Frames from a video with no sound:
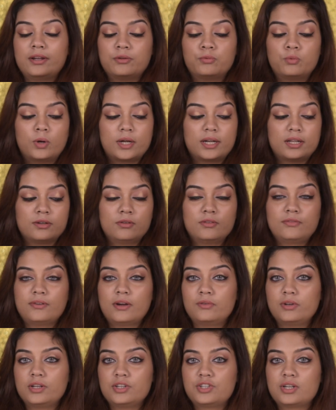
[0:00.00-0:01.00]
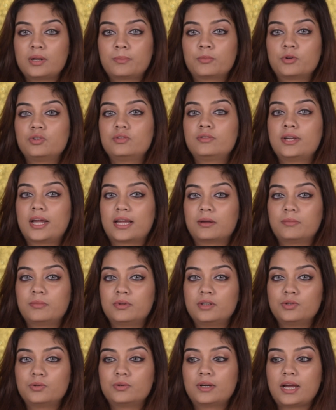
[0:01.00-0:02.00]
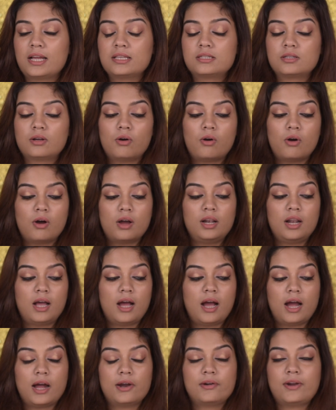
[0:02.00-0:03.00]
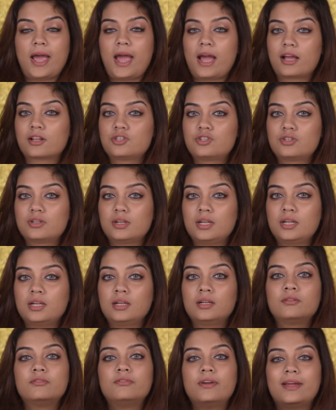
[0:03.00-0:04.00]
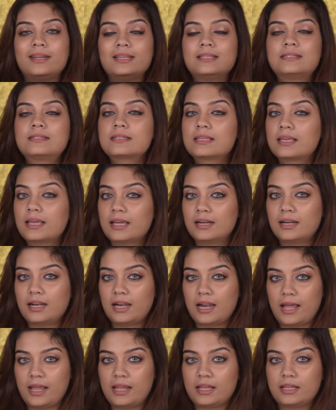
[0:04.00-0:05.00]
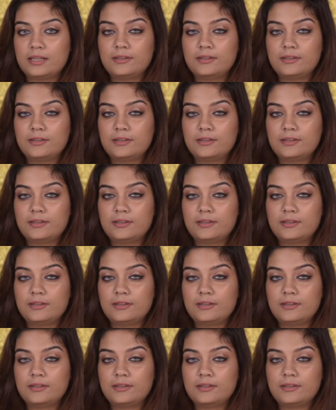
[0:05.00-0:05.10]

whatever foundation I'm going to recommend you guys, all are actually very skin like.